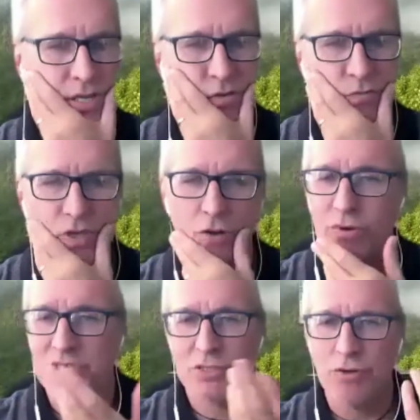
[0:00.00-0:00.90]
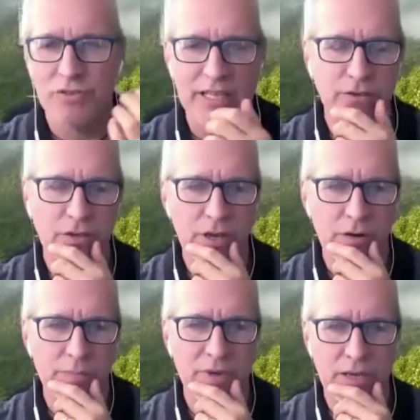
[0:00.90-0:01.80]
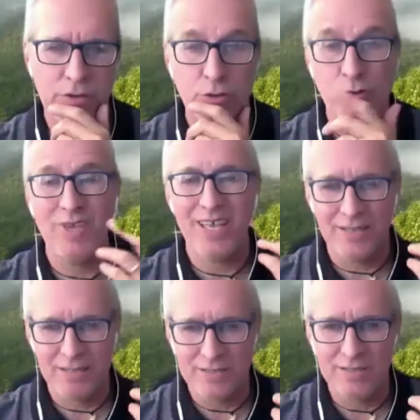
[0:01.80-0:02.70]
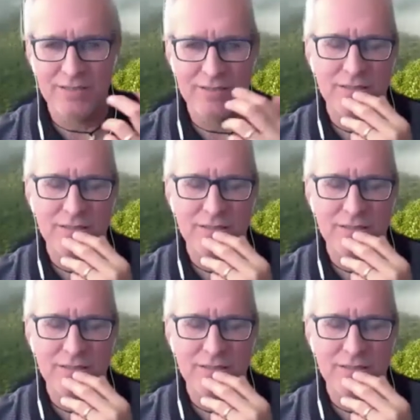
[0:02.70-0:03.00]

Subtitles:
We always call that Carapace guianensis.